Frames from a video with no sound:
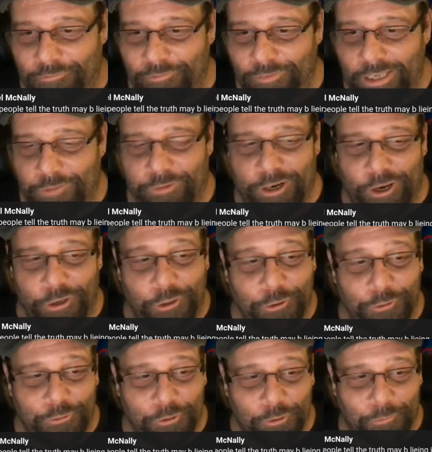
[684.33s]
even on
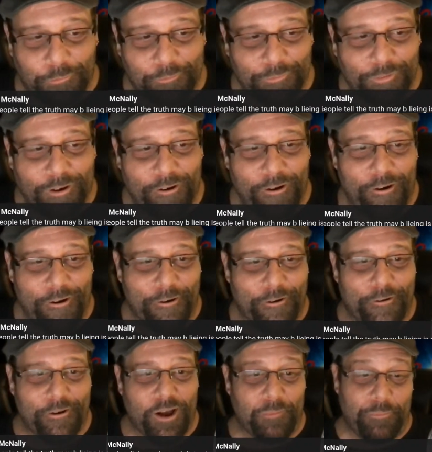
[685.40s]
YouTube
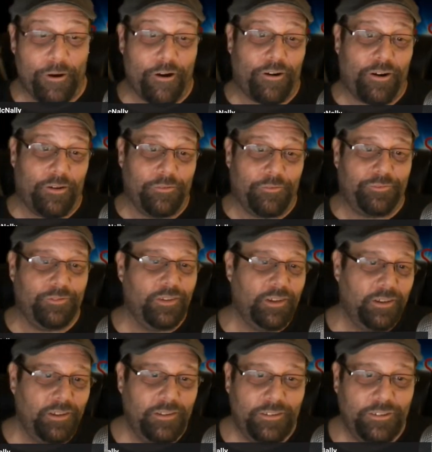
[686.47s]
are a part of
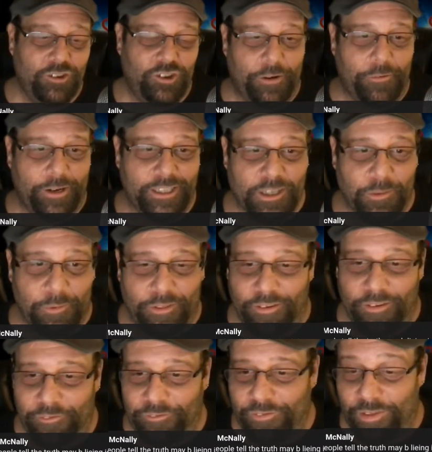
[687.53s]
sharing some
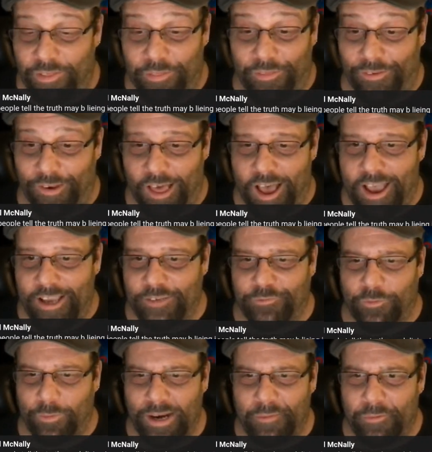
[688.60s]
of the lies
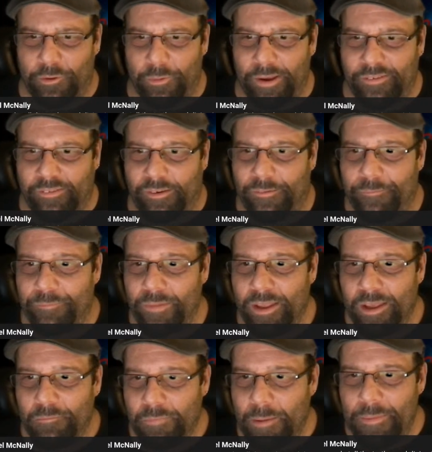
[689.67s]
for whatever the reason.
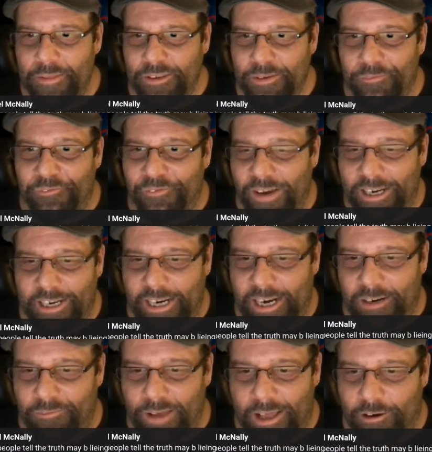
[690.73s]
Maybe there's some fun in
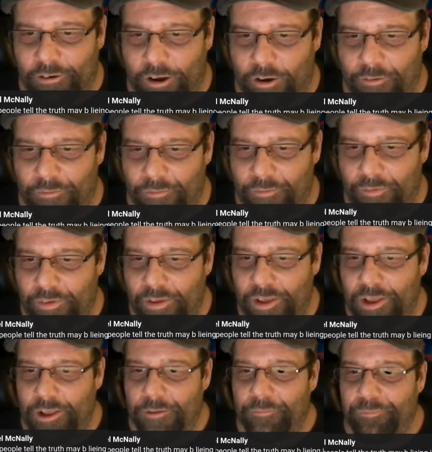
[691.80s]
it. I don't know.
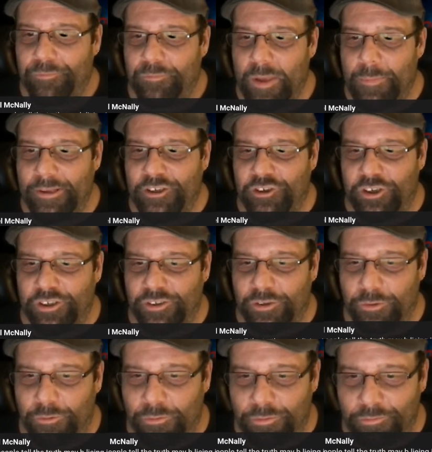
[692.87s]
Maybe it's just
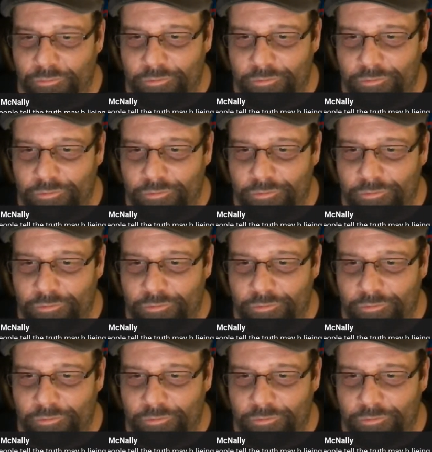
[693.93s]
to